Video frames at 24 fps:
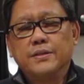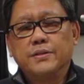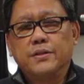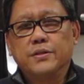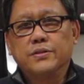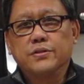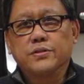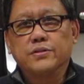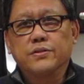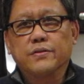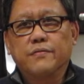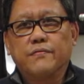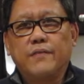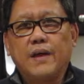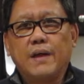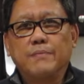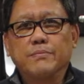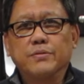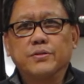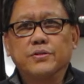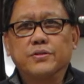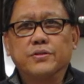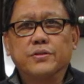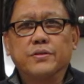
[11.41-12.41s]
This is a
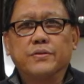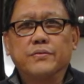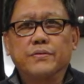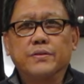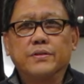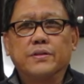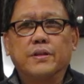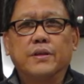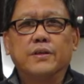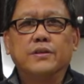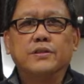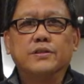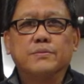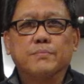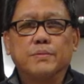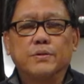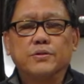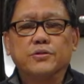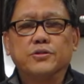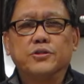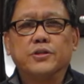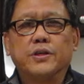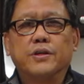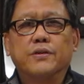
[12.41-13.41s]
family secret that has
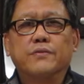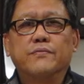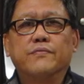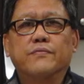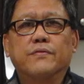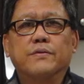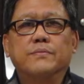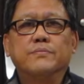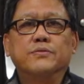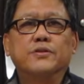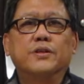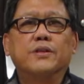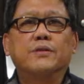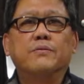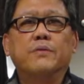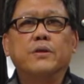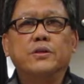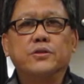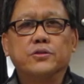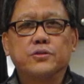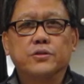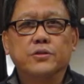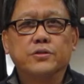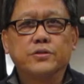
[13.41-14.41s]
been shared from
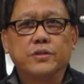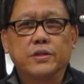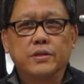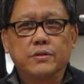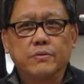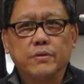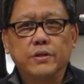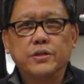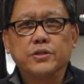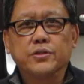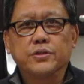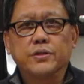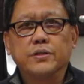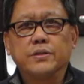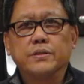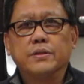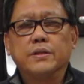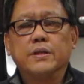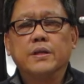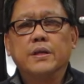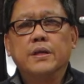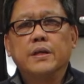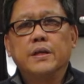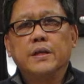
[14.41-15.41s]
generation to
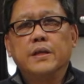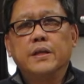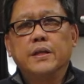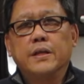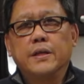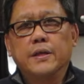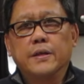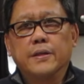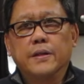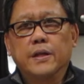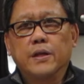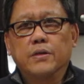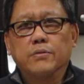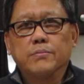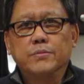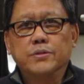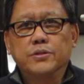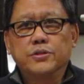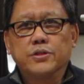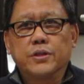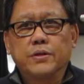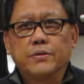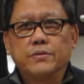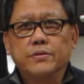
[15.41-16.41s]
generation, and I'll
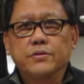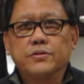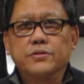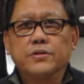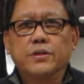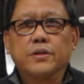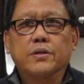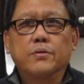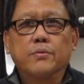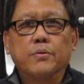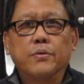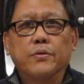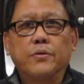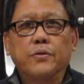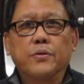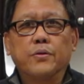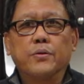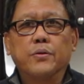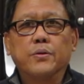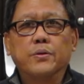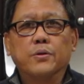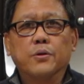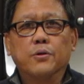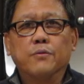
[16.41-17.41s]
be sharing the secret with
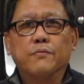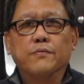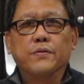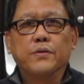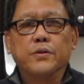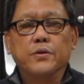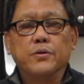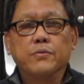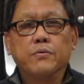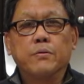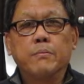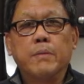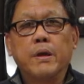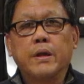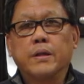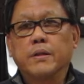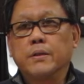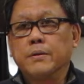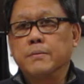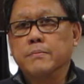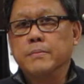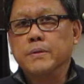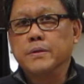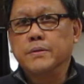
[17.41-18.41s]
you, and hopefully you will make
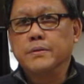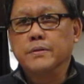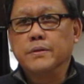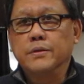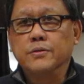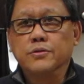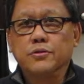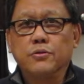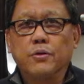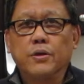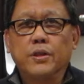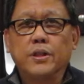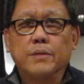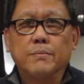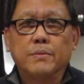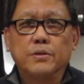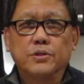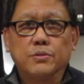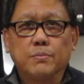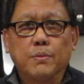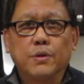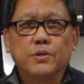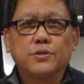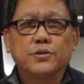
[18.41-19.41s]
them and enjoy them
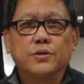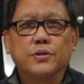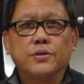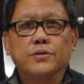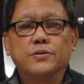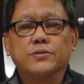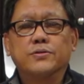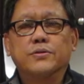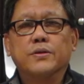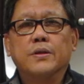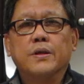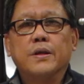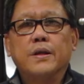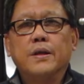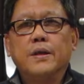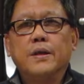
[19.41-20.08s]
as much as